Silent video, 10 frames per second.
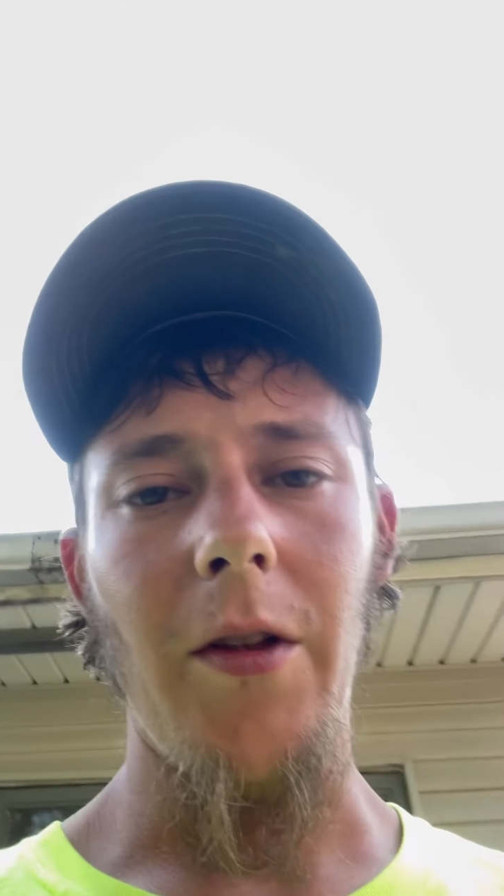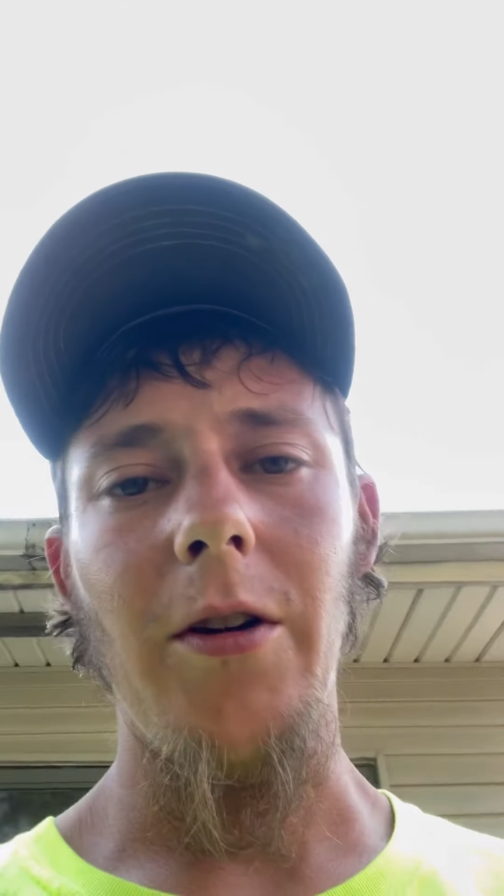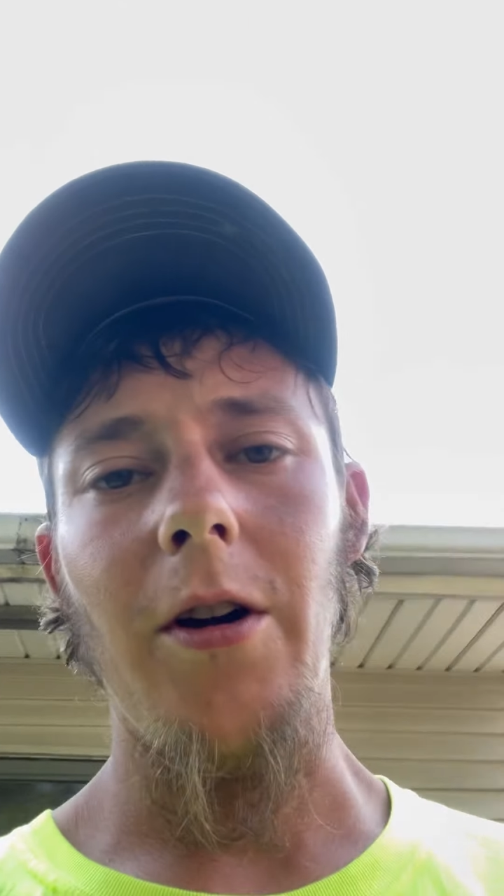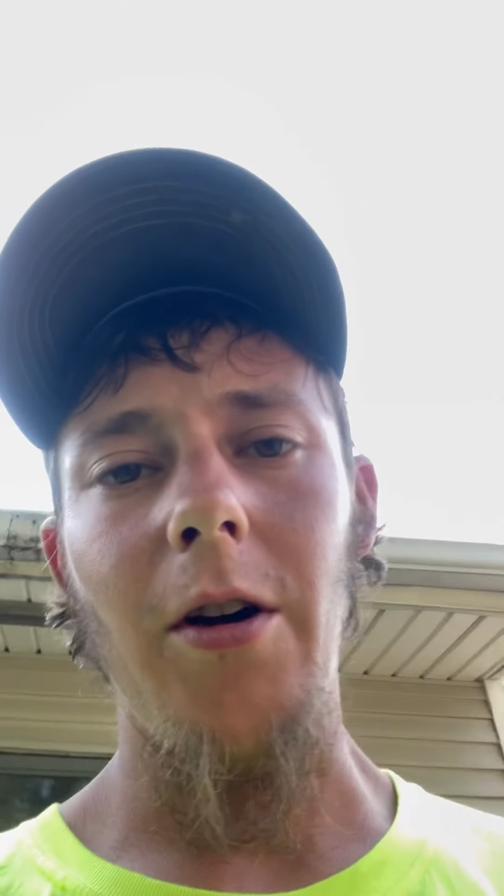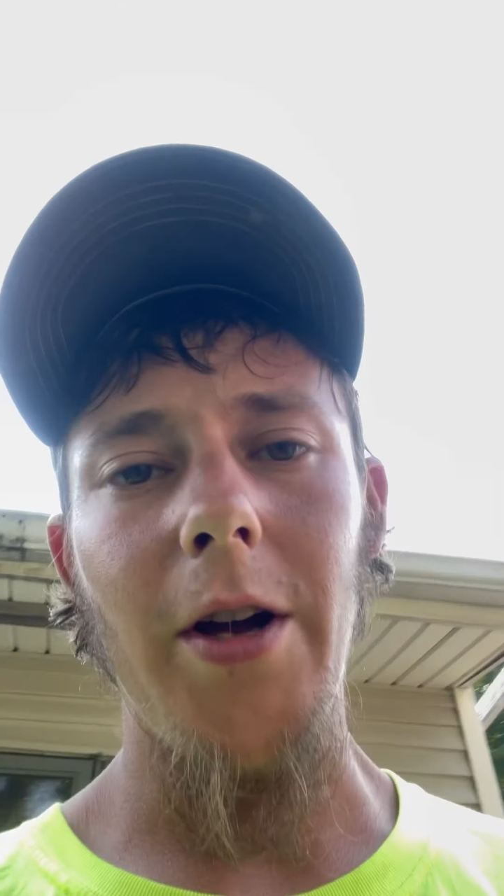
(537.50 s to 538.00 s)

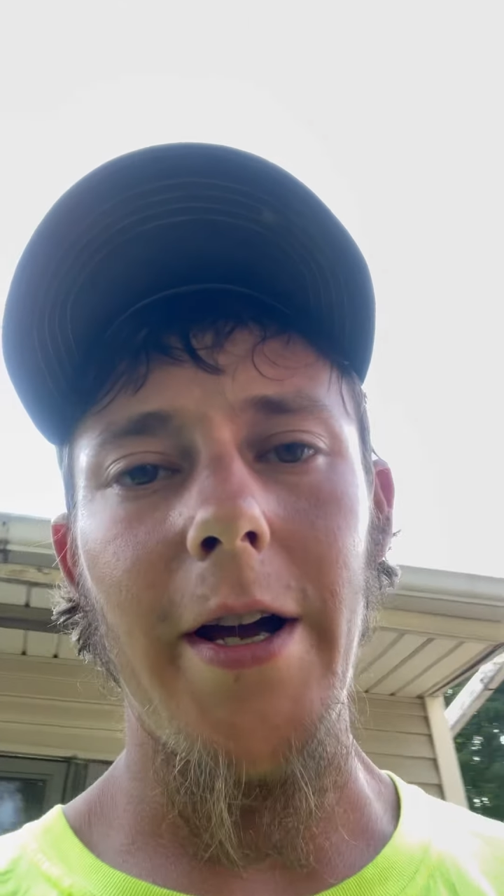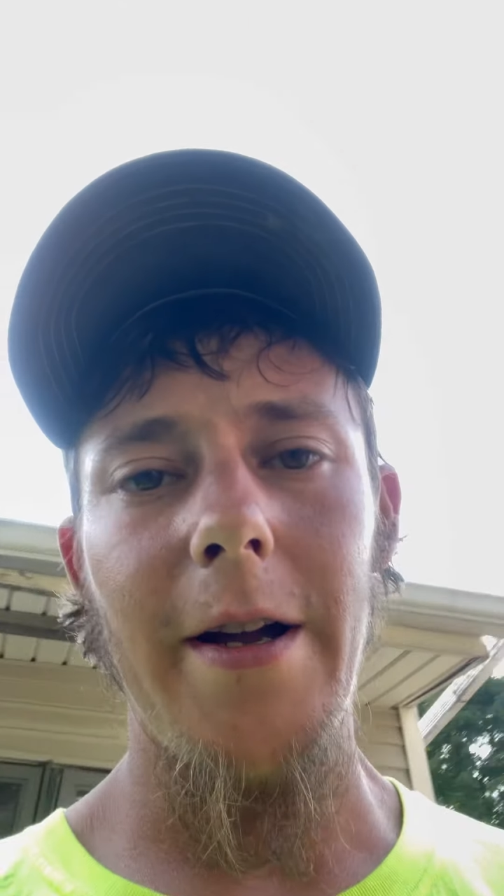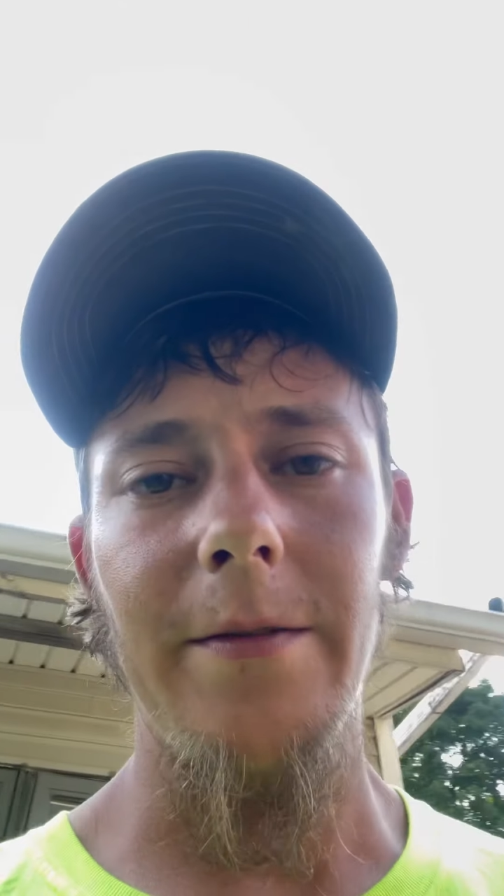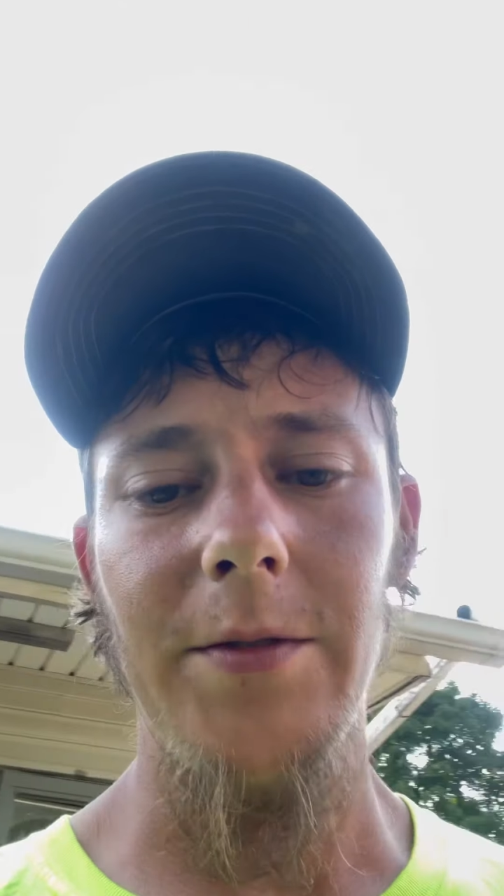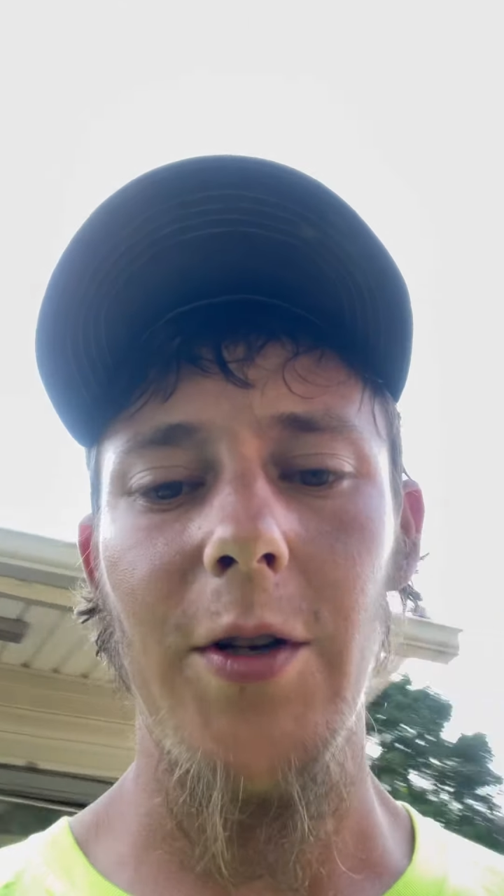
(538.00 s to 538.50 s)
Oh yeah,
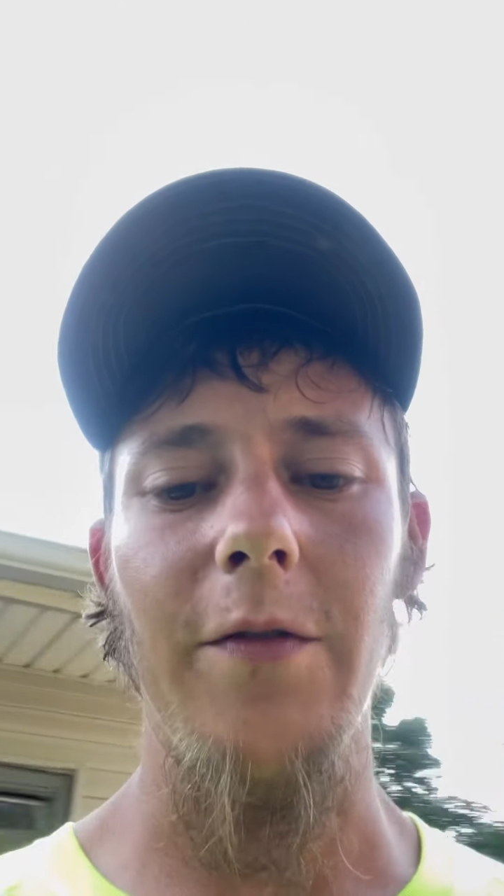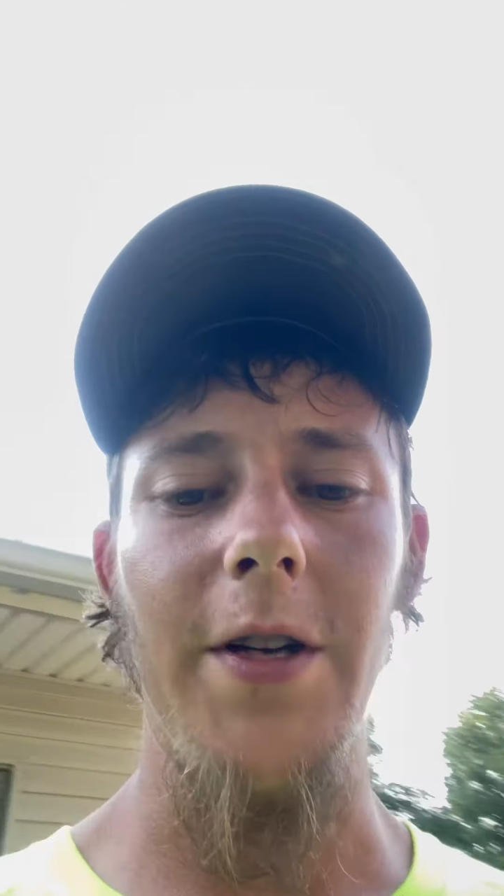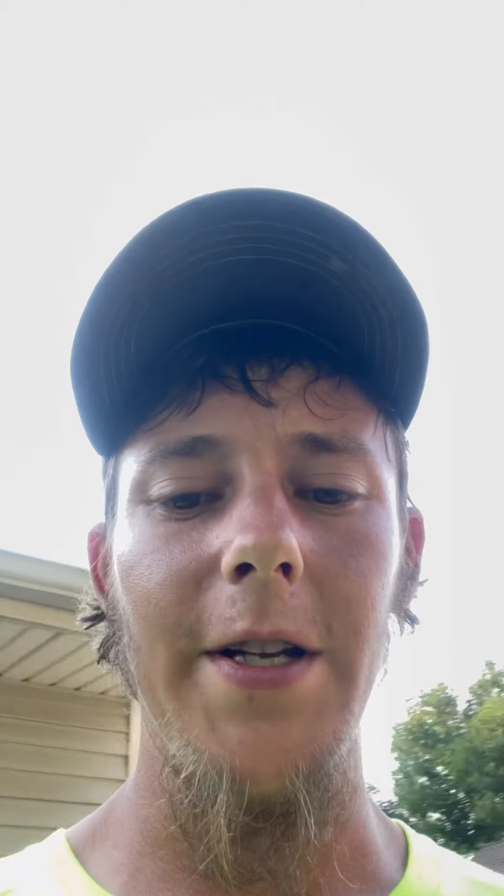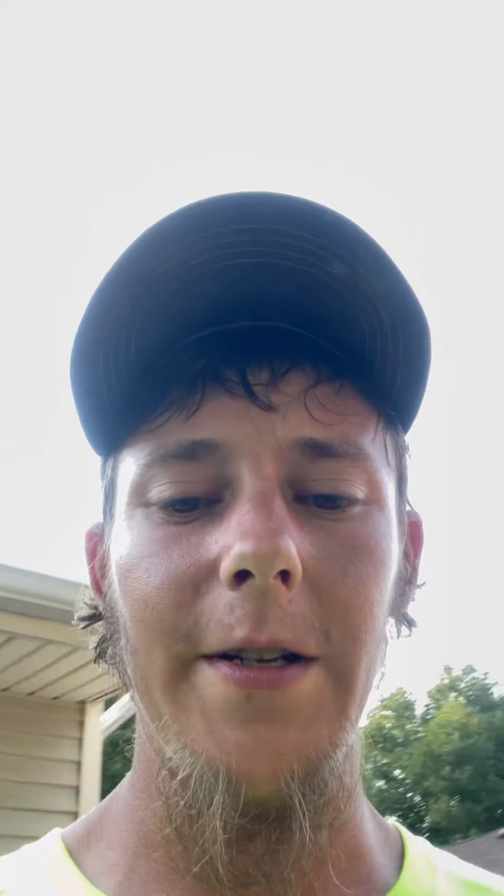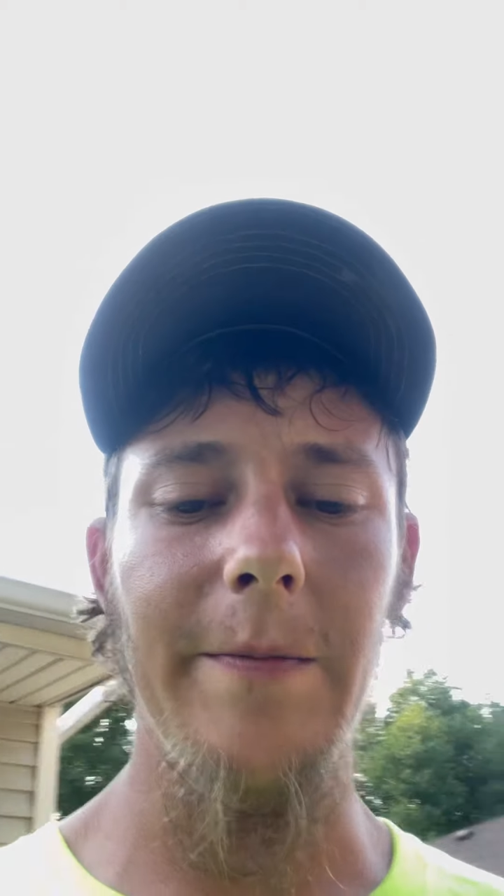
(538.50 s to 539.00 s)
don't
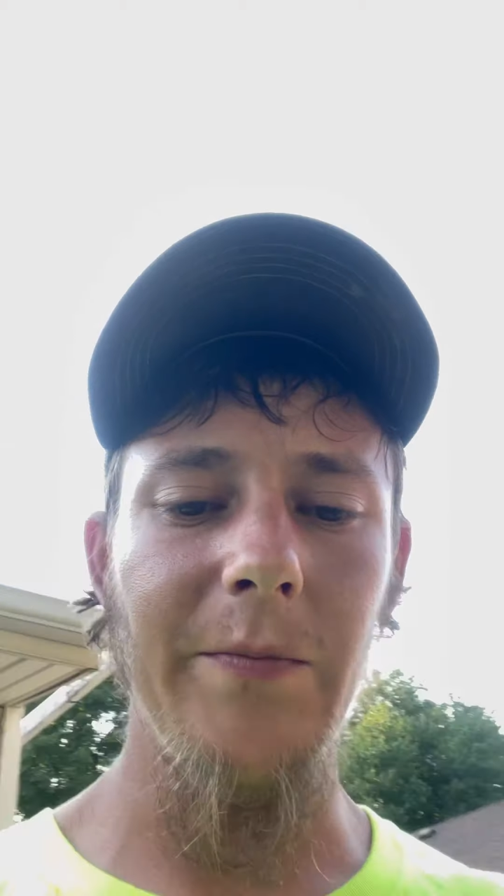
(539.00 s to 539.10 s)
forget,